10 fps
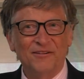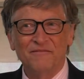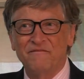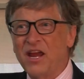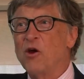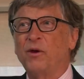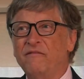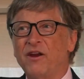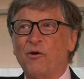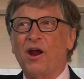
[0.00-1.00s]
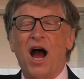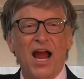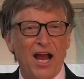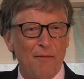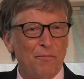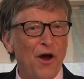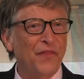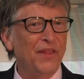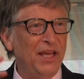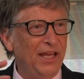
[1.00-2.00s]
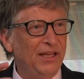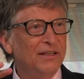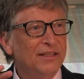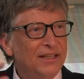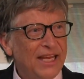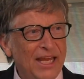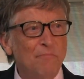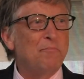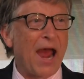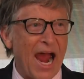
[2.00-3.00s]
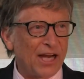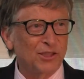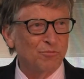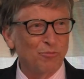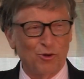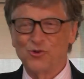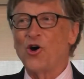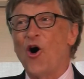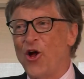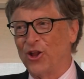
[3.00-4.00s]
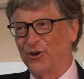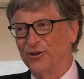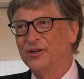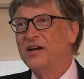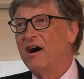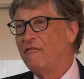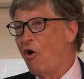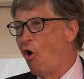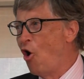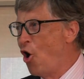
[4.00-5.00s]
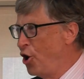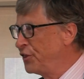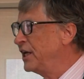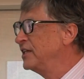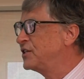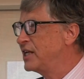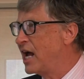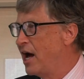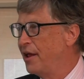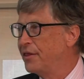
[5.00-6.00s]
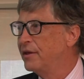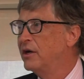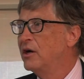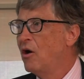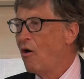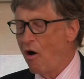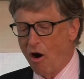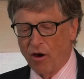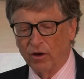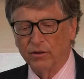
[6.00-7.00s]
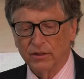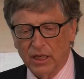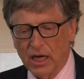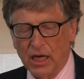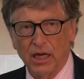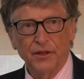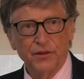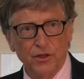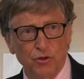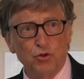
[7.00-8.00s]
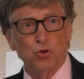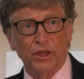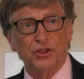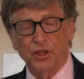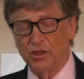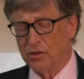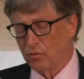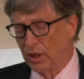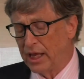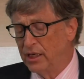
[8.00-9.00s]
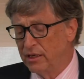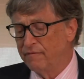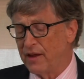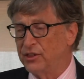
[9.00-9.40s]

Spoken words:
Very, very high up on the impact per dollar of all things in health are the nutrition-related